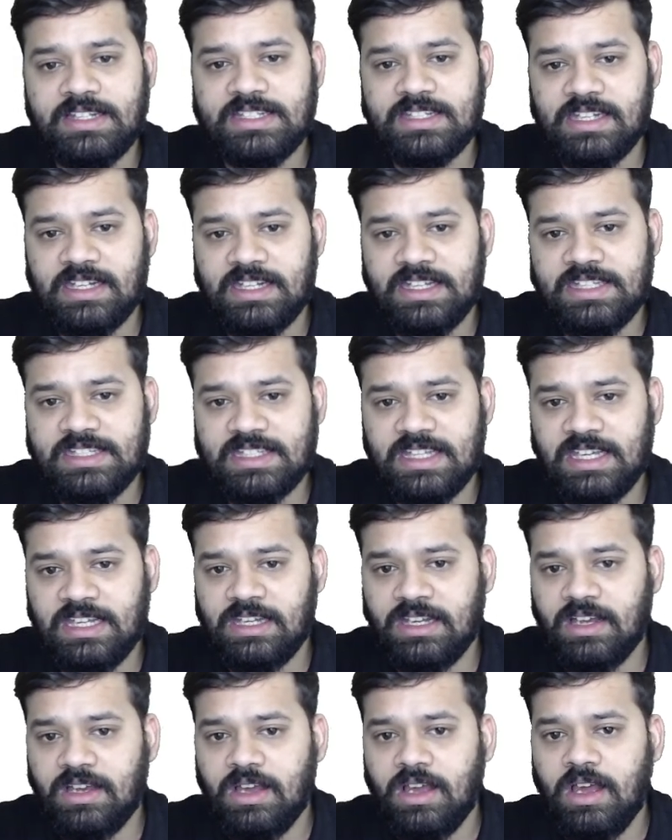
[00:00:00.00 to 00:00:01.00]
studies
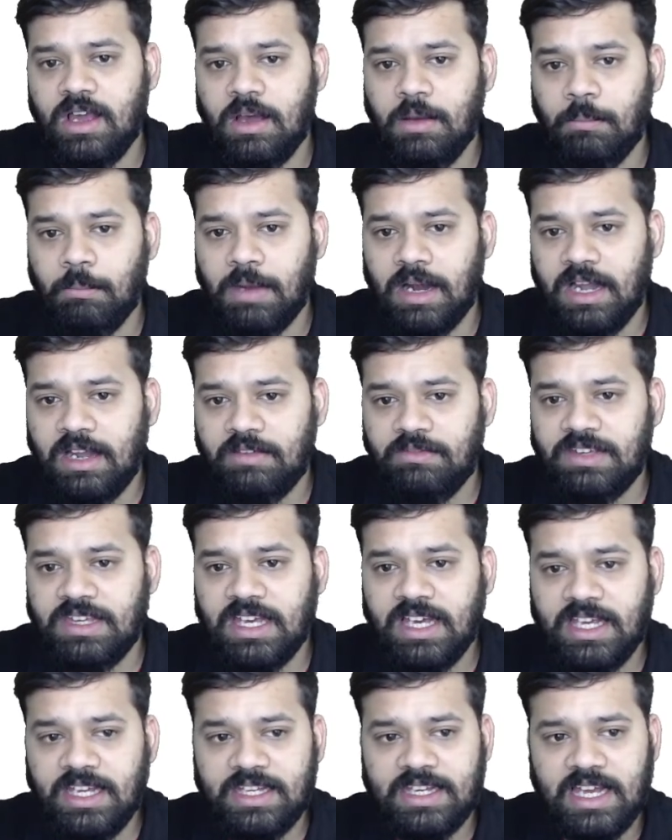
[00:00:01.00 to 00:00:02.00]
in
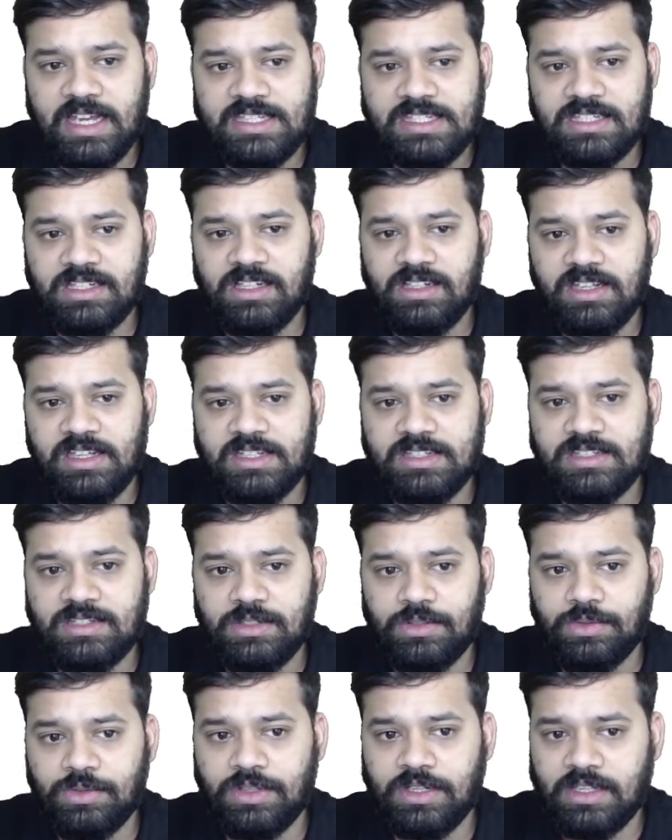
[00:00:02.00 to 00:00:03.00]
Malviya National
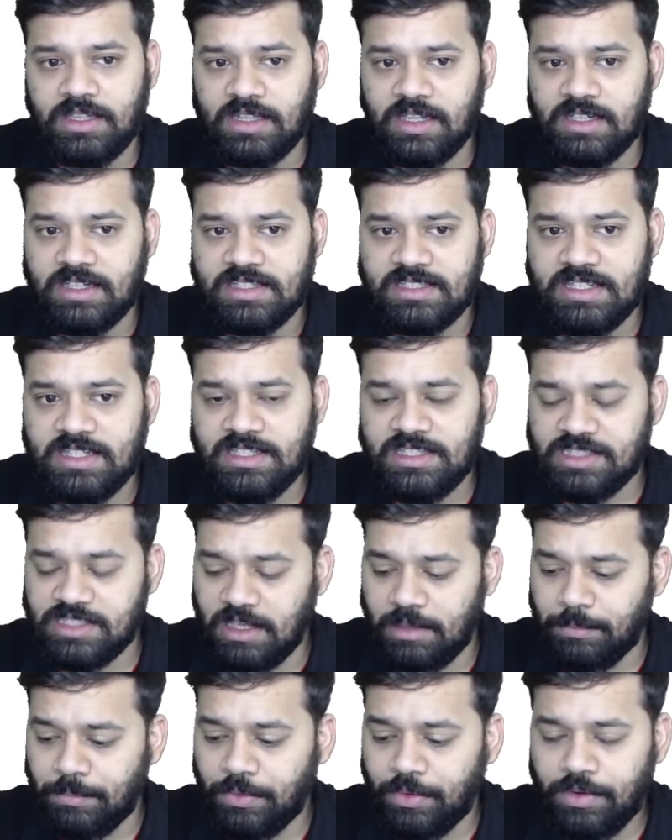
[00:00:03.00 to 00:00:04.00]
Institute, that is in
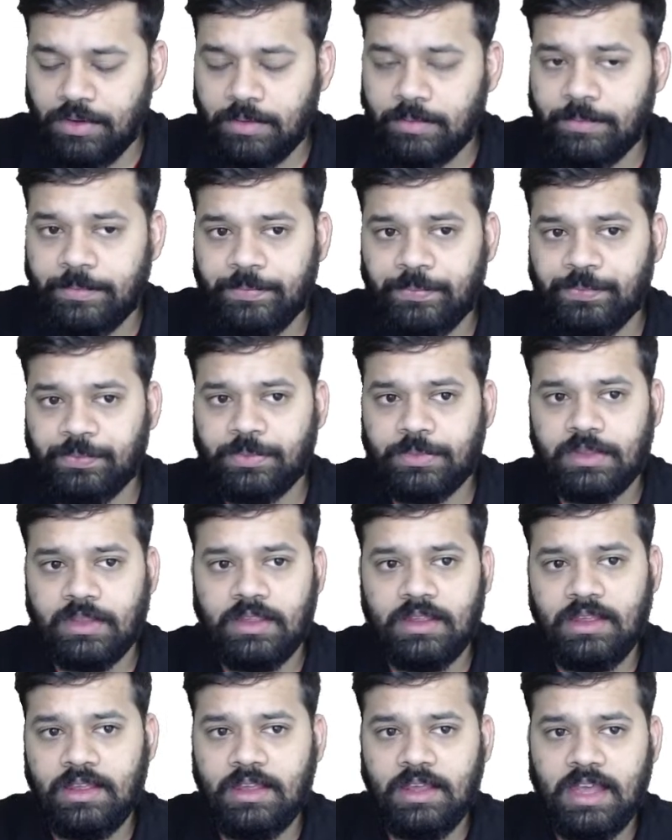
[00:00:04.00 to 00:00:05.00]
Jaipur.
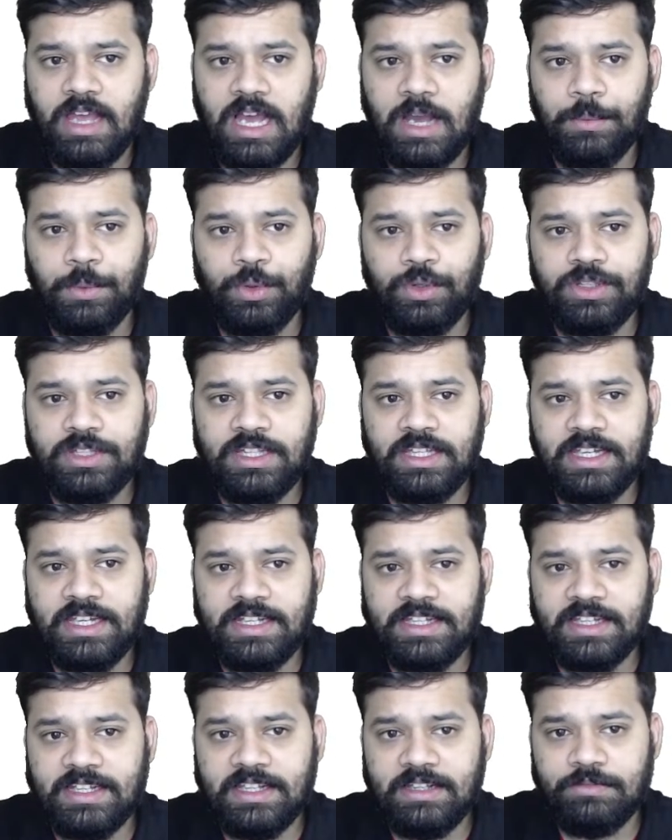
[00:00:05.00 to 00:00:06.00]
About the
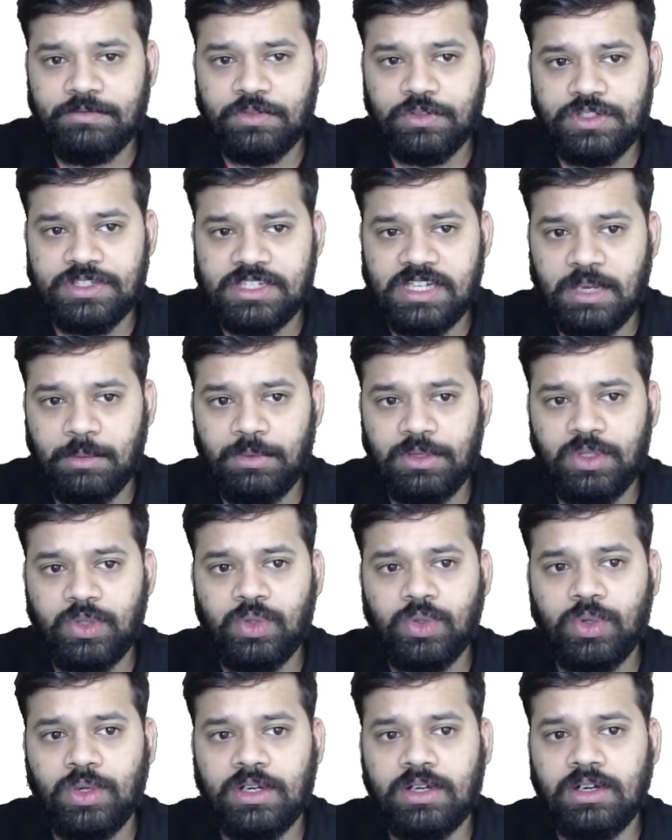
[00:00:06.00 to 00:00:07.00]
Indian Air Force
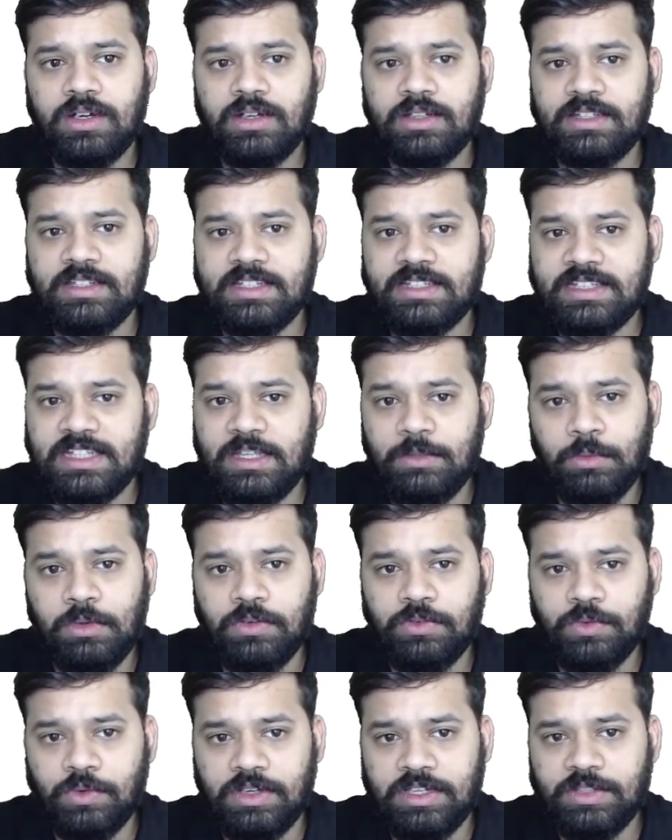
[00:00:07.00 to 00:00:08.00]
Tableau, the theme of
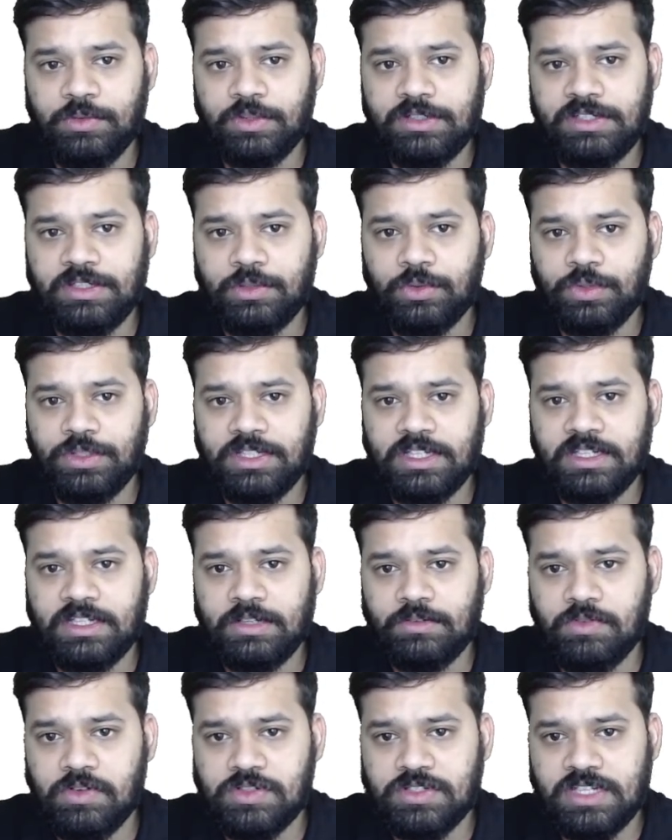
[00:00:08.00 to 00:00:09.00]
2022 Indian Air
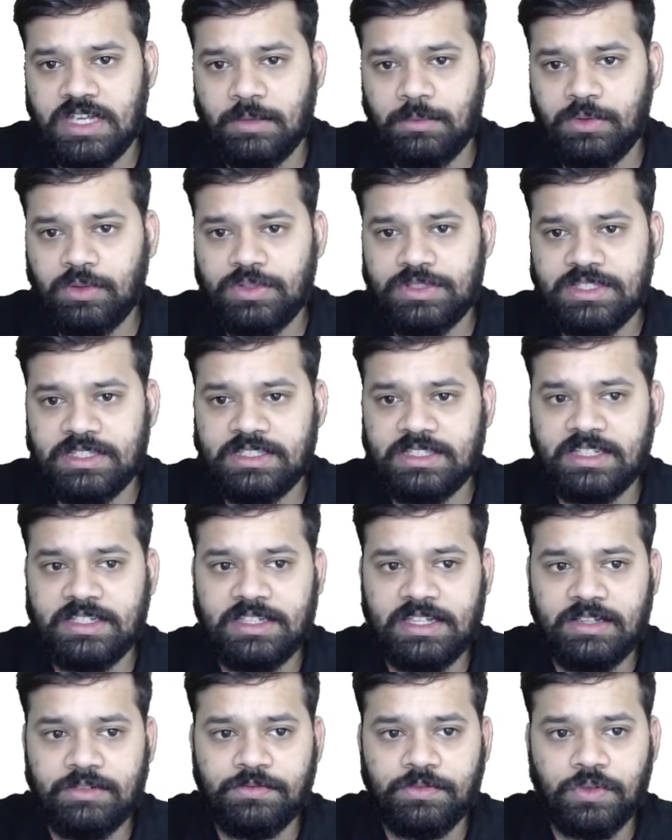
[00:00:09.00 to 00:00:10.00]
Force Tableau is Indian
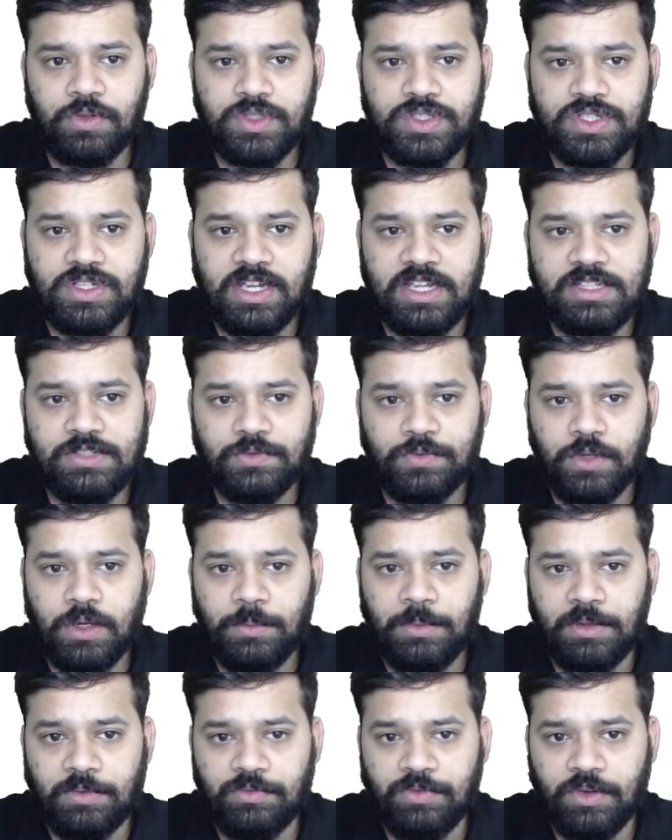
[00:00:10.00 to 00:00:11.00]
Air Force
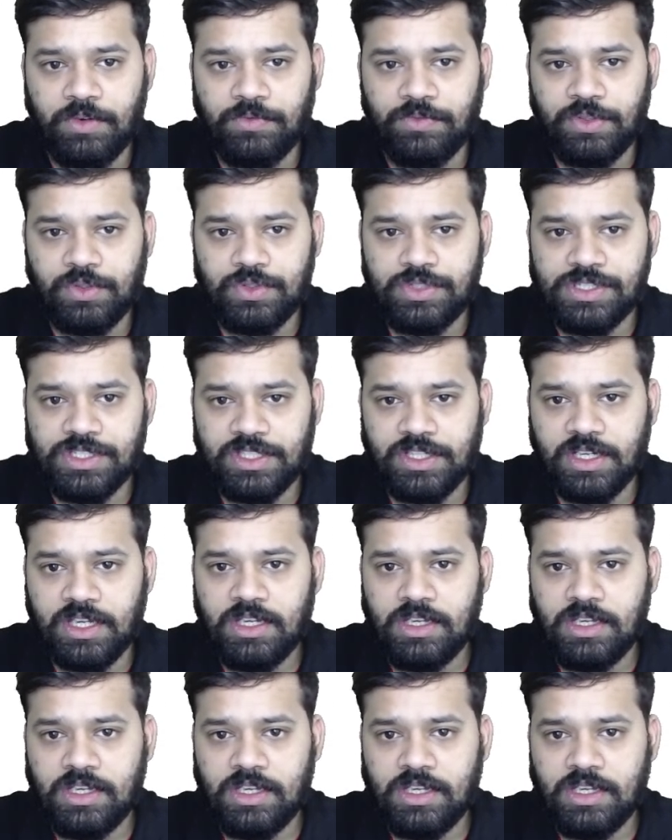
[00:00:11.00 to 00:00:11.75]
Transforming for Future.